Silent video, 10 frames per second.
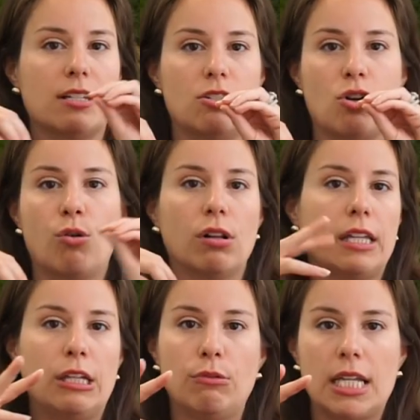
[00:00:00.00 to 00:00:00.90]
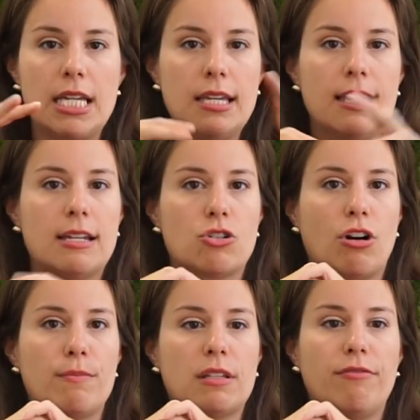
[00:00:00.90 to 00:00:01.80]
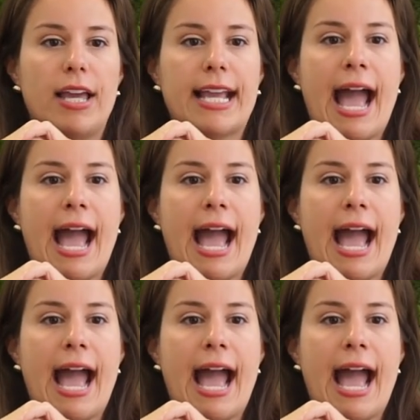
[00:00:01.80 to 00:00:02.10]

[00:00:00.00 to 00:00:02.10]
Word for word: is totally unique in terms of like